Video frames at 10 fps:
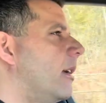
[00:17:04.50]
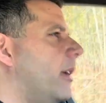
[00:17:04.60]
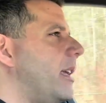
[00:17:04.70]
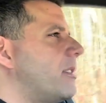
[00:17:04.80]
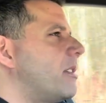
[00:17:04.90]

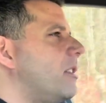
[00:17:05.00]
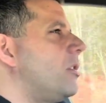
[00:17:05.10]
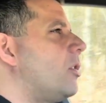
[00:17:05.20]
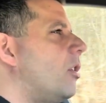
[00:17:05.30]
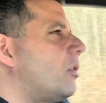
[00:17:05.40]
it's
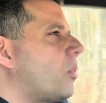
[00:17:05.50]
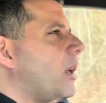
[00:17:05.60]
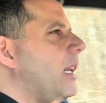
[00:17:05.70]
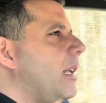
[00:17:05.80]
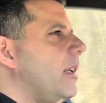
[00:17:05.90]
not
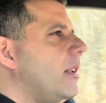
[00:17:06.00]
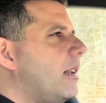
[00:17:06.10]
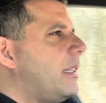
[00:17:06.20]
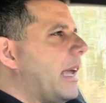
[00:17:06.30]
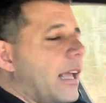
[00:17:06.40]
really
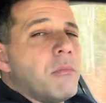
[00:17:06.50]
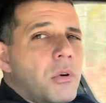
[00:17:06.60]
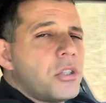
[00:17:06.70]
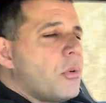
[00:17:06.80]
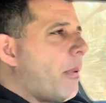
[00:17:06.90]
that
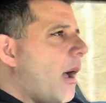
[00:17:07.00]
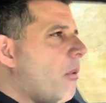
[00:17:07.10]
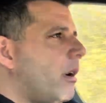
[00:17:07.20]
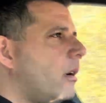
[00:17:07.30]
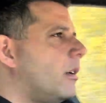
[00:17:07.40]
much
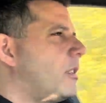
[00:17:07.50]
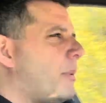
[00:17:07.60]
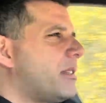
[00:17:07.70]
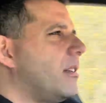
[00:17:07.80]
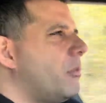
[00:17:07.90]
power,
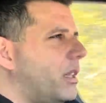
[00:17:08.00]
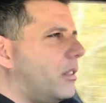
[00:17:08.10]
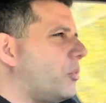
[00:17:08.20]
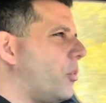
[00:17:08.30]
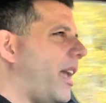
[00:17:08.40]
especially with
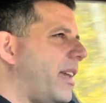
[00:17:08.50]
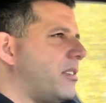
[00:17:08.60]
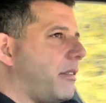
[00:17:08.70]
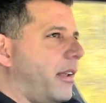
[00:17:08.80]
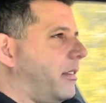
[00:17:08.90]
today's
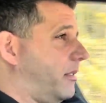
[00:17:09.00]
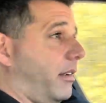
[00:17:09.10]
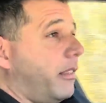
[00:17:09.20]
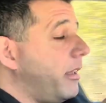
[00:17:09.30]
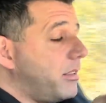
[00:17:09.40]
standards.
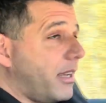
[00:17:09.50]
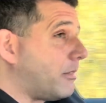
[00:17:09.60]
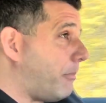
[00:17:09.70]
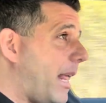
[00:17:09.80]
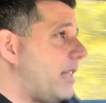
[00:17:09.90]
I think that's
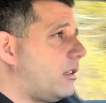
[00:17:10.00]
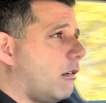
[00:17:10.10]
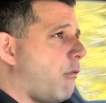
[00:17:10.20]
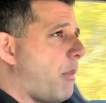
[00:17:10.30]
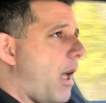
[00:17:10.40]
plenty
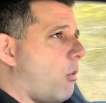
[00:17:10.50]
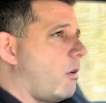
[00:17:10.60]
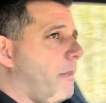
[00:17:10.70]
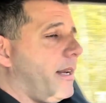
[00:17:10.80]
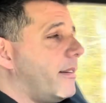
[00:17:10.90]
of power,
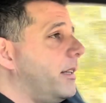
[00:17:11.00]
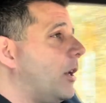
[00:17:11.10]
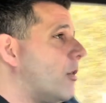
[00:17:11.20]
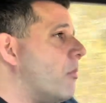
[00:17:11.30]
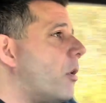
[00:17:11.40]
but you
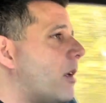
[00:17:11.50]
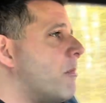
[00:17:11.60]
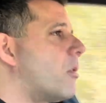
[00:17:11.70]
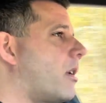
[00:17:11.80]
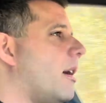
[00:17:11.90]
know, more and
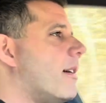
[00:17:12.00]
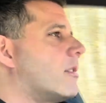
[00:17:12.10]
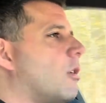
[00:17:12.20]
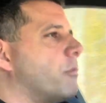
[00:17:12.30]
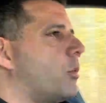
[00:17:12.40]
more cars
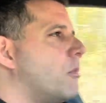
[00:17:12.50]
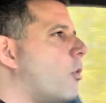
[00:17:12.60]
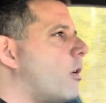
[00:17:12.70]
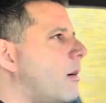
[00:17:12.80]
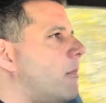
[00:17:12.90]
comes with
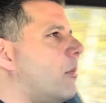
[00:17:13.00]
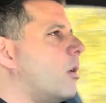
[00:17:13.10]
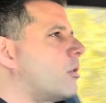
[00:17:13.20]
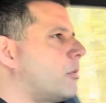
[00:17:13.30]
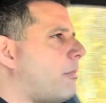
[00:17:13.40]
more
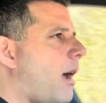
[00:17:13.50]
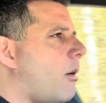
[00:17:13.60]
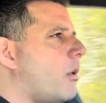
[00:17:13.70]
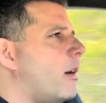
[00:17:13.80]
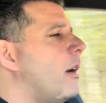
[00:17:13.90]

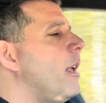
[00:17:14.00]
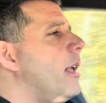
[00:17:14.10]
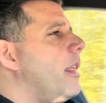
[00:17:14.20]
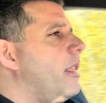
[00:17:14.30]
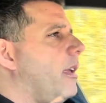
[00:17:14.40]
horsepower.
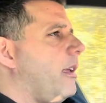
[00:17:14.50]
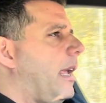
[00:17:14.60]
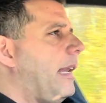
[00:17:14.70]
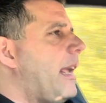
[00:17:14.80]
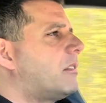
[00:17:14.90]
The
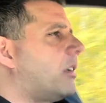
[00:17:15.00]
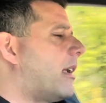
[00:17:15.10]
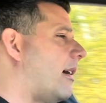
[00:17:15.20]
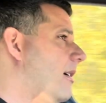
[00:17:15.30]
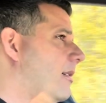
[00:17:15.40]
electric
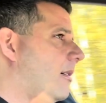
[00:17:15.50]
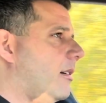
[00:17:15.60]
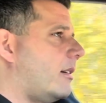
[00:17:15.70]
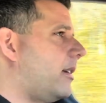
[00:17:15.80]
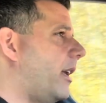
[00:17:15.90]
cars
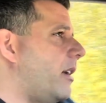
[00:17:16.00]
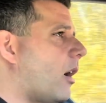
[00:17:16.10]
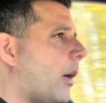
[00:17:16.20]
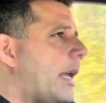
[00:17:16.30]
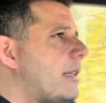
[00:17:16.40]
are getting
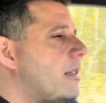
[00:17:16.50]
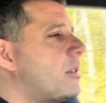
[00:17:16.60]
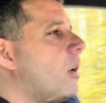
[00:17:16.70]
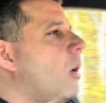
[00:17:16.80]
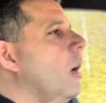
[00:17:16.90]
crazy. So